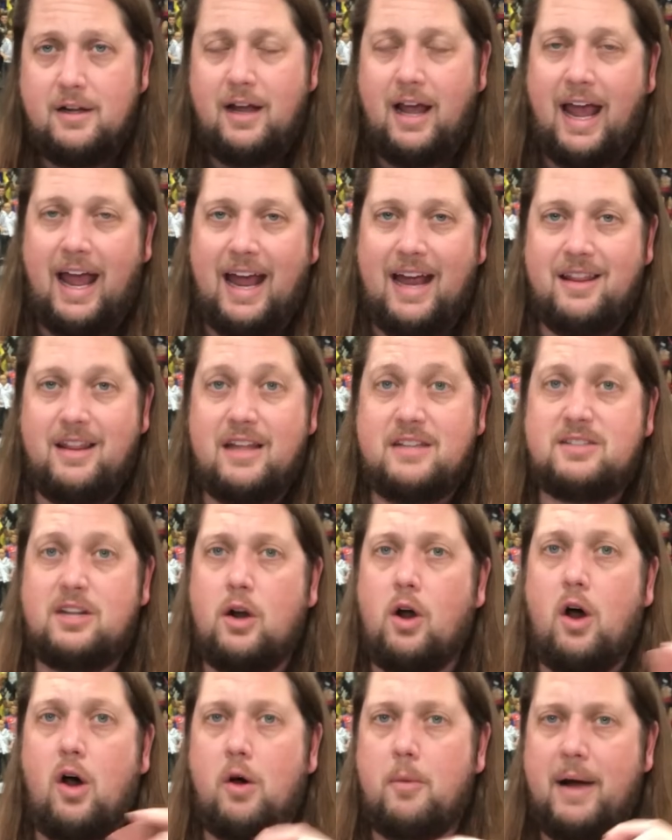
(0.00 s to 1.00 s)
And they said,
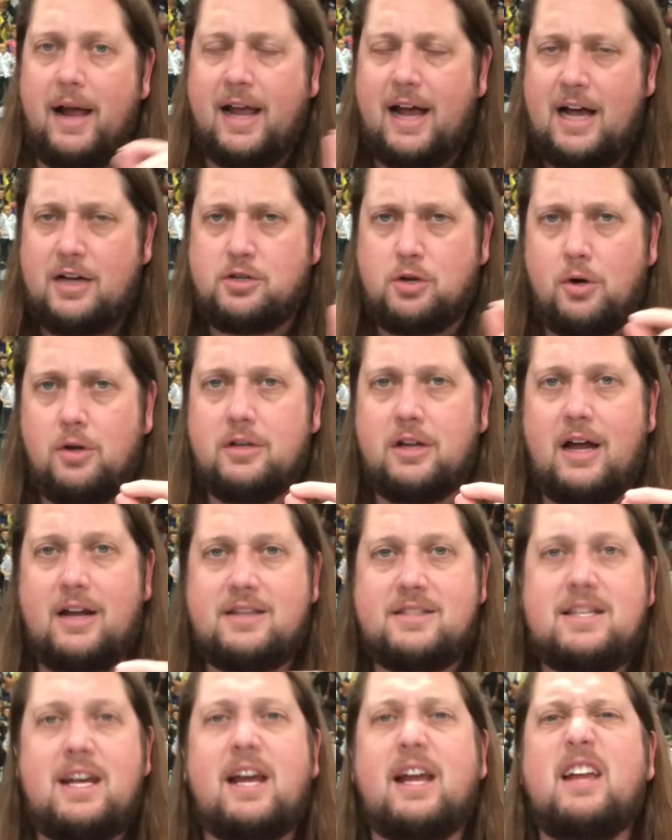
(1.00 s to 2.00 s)
oh my gosh, hold on
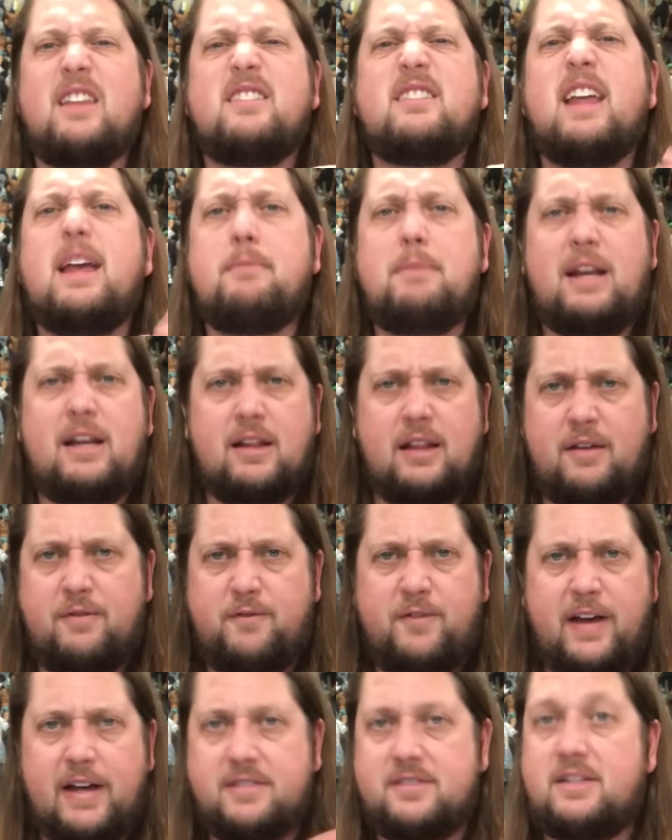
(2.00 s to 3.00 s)
a second. They immediately
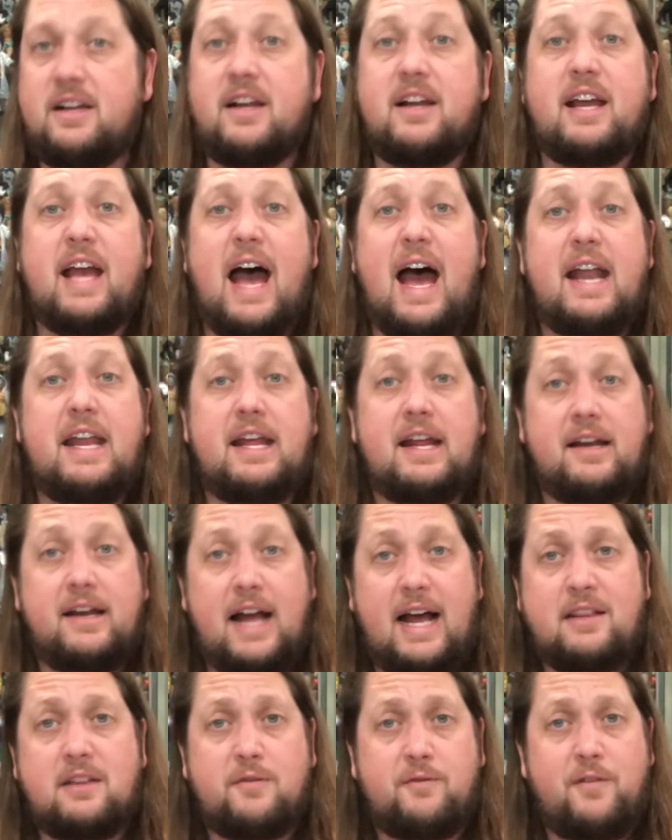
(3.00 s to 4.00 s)
fixed it, got in,
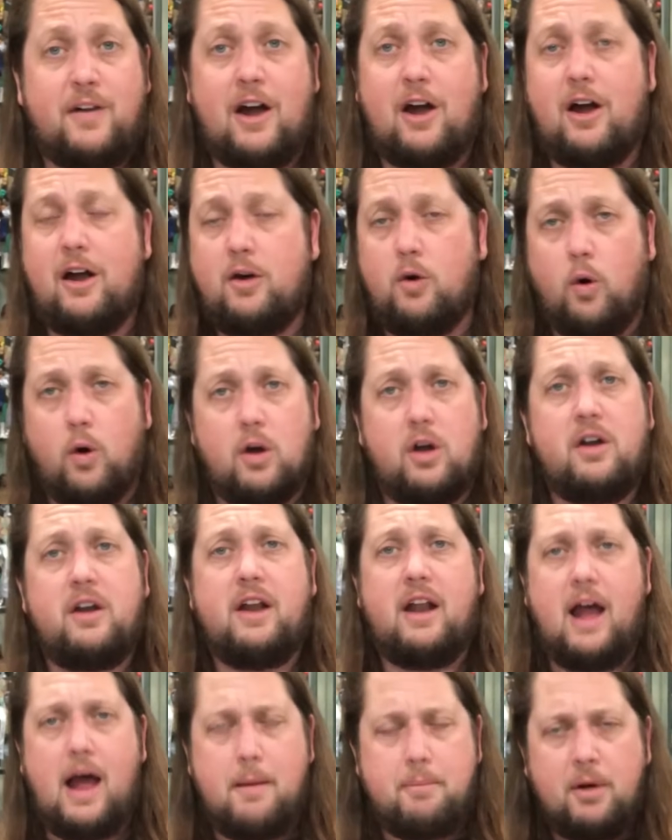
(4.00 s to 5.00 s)
got the Ferret, ordered
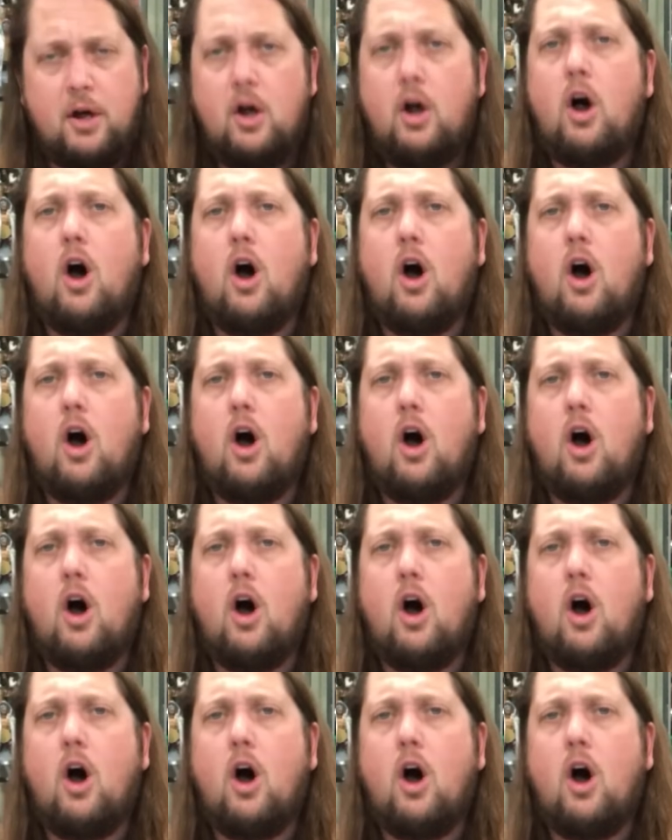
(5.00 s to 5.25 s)
it up.